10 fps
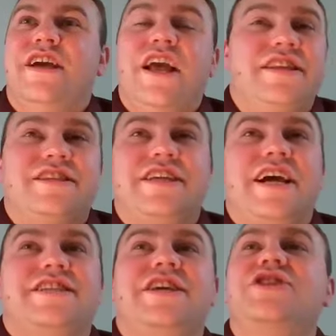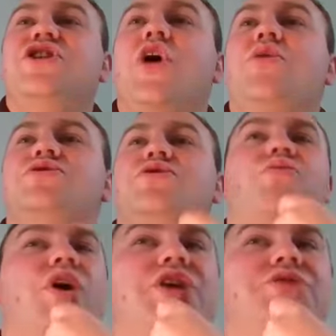In this text, he knows the
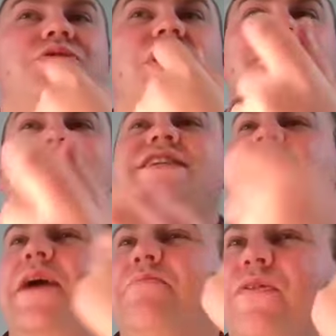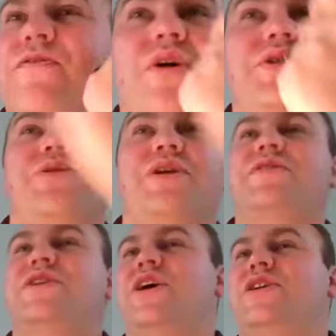words we're going to say before they're
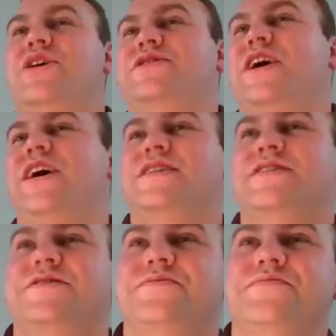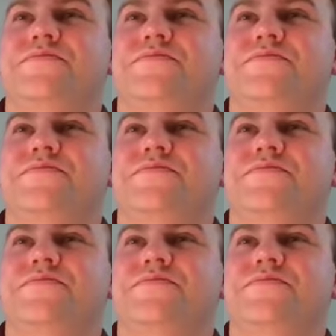even on our tongues.